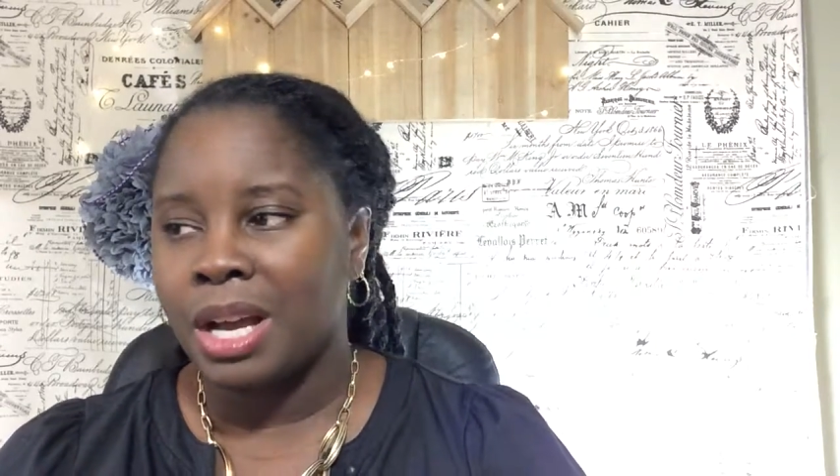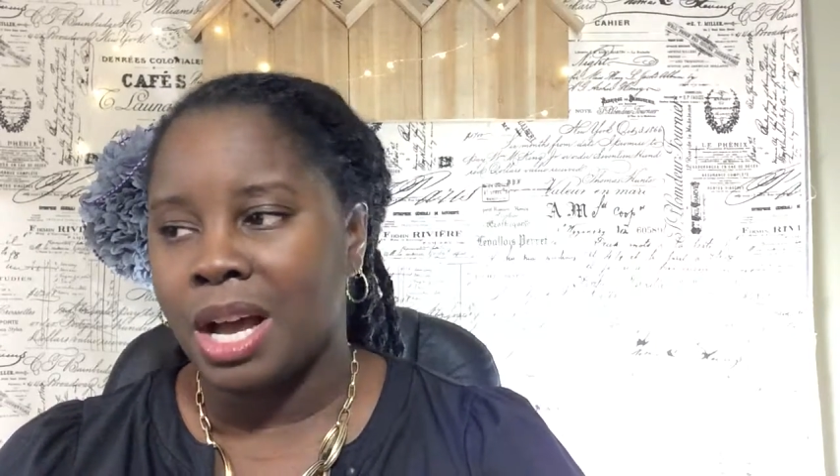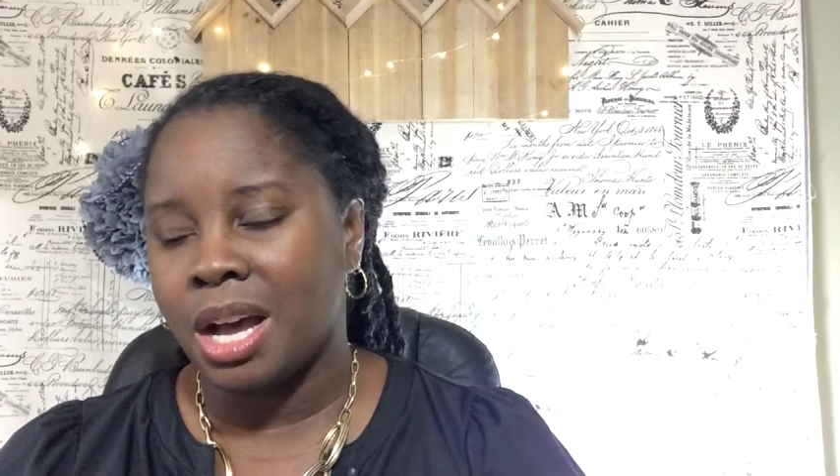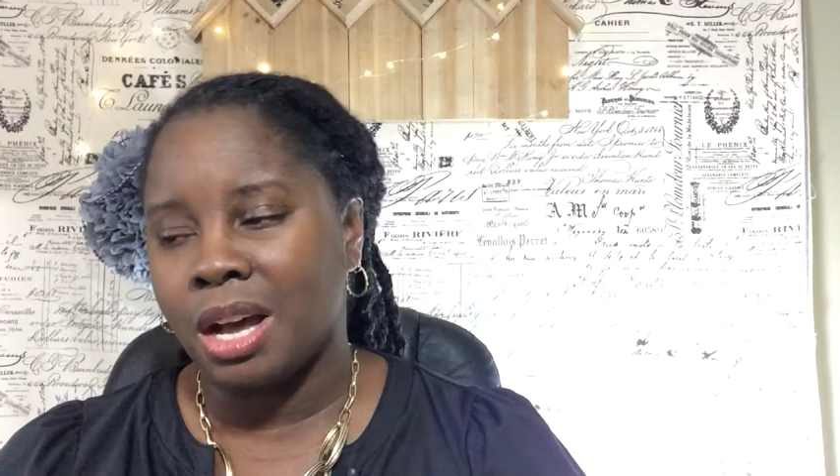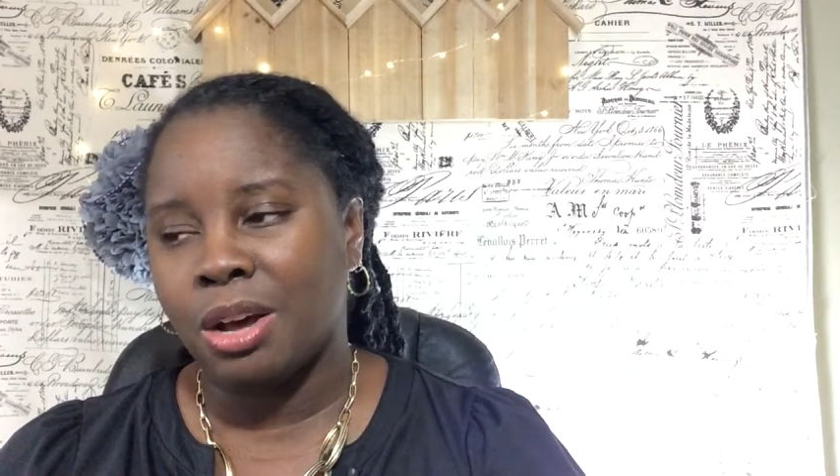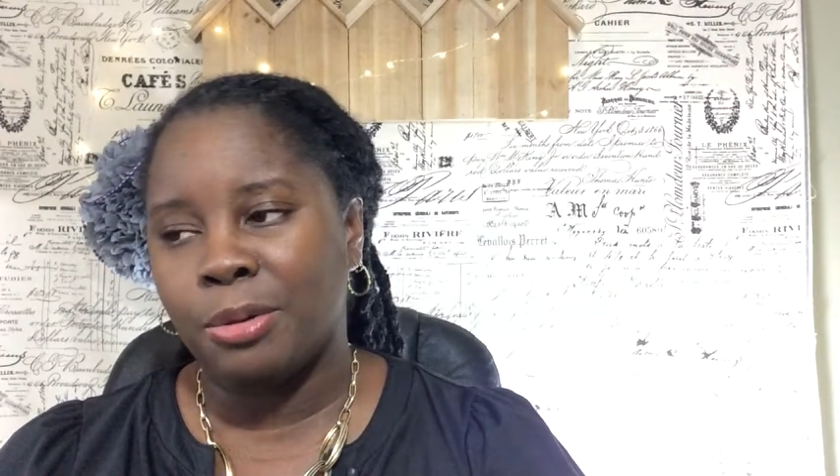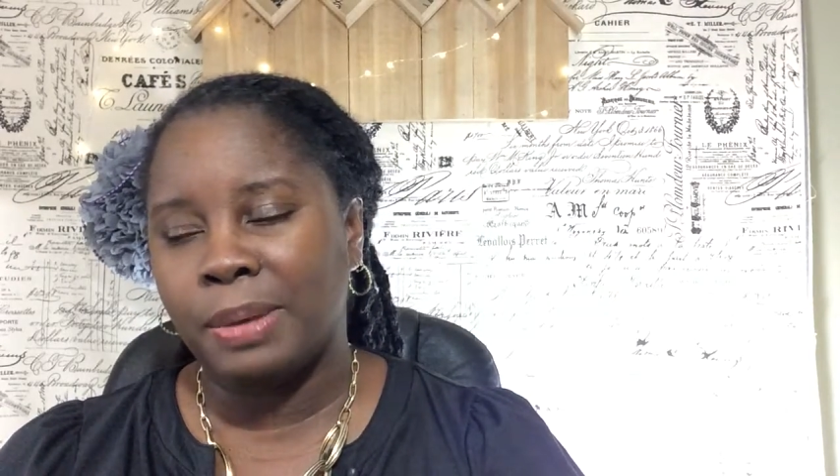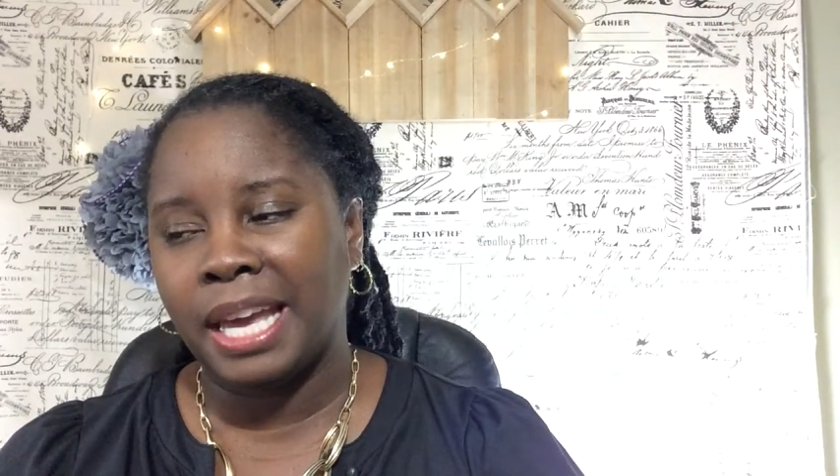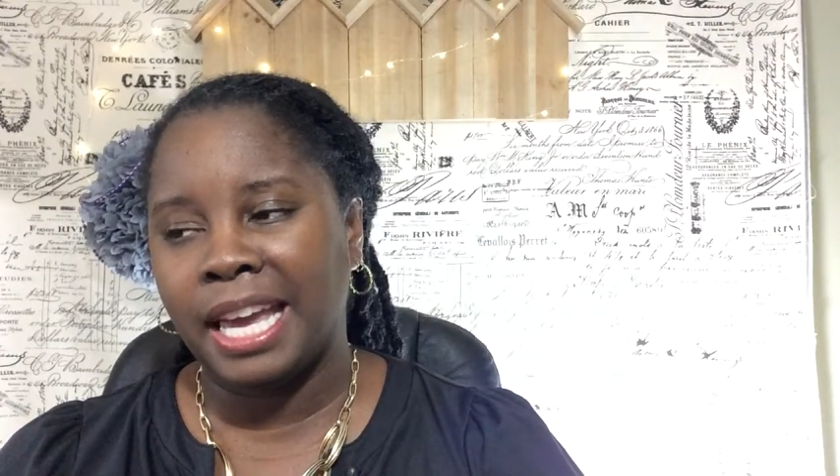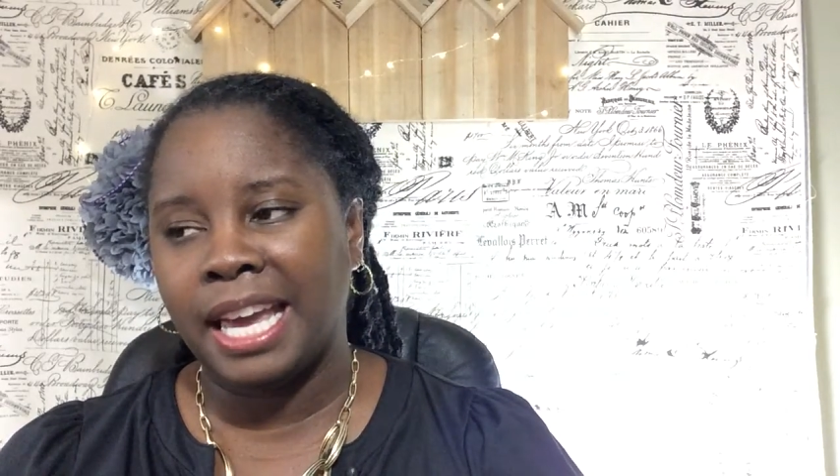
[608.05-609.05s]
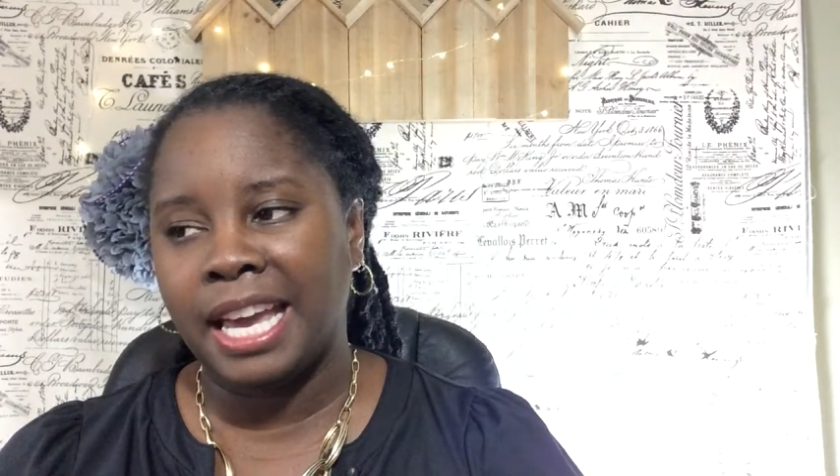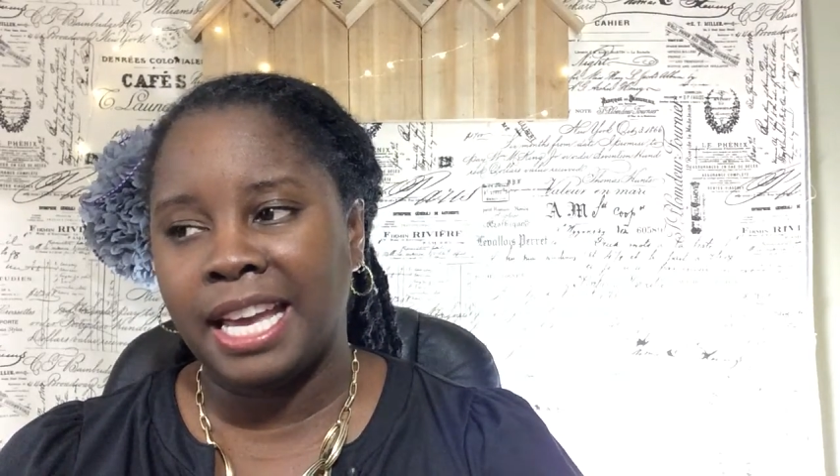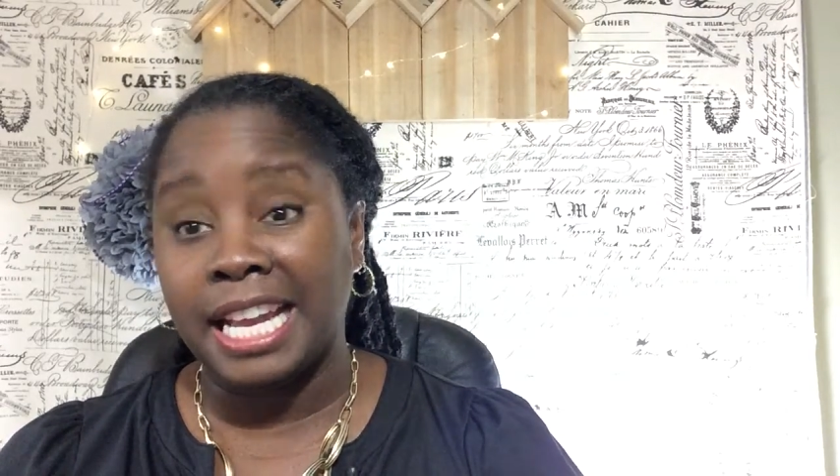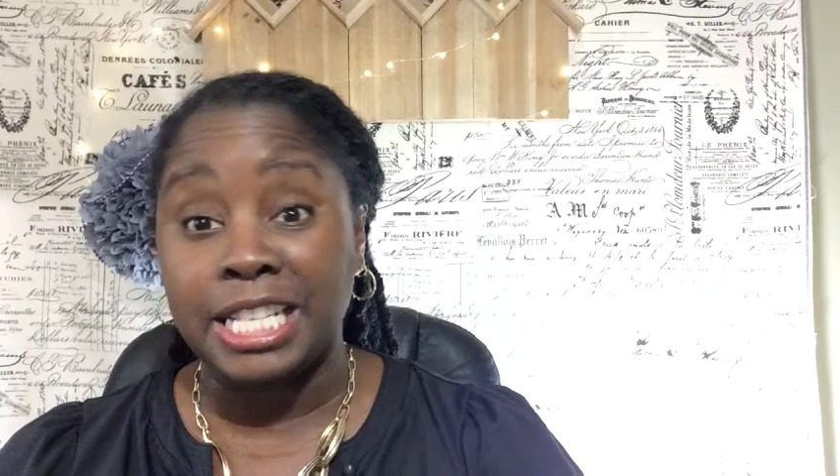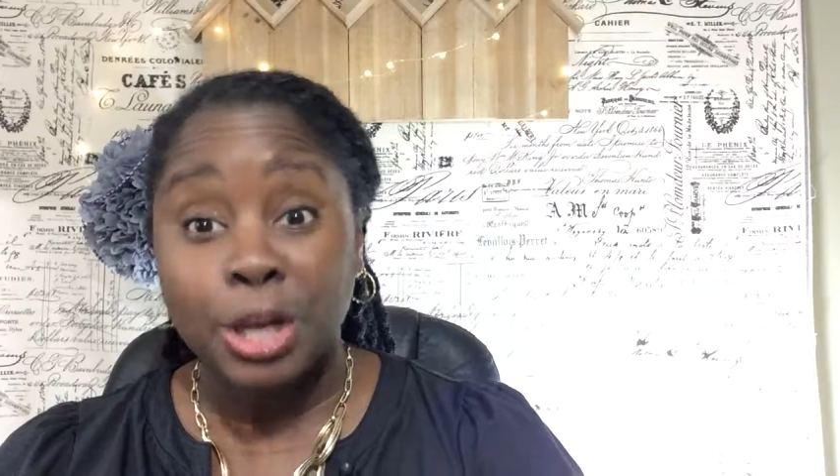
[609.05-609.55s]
And I